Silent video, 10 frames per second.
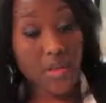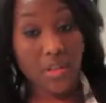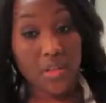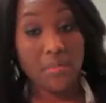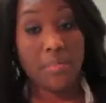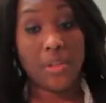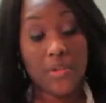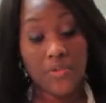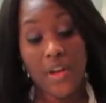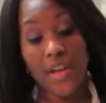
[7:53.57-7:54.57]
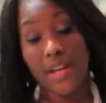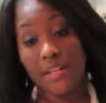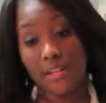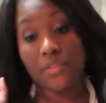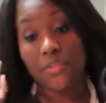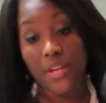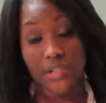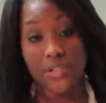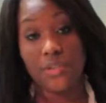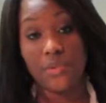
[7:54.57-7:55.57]
You want to blow dry in the
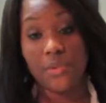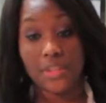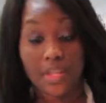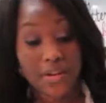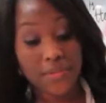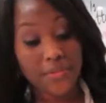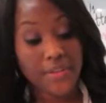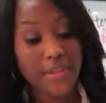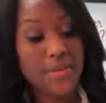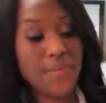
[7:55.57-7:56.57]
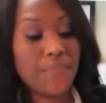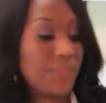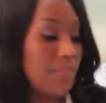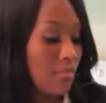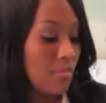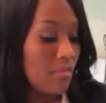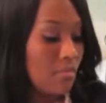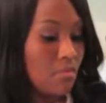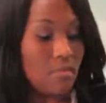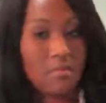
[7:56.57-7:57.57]
direction you want the hair to flow.
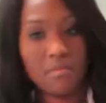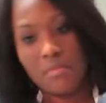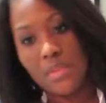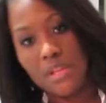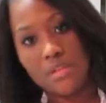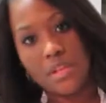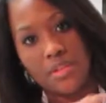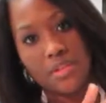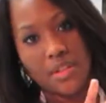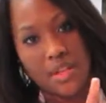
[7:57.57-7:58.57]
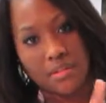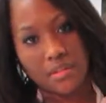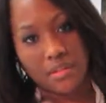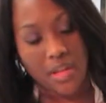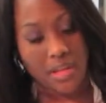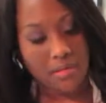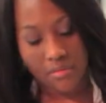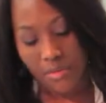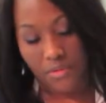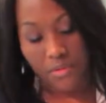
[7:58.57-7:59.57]
And you can use a nozzle. I
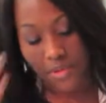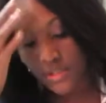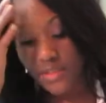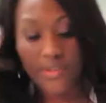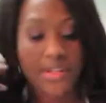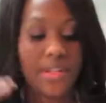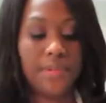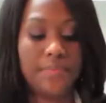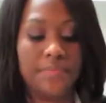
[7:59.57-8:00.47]
don't know where mine is right now.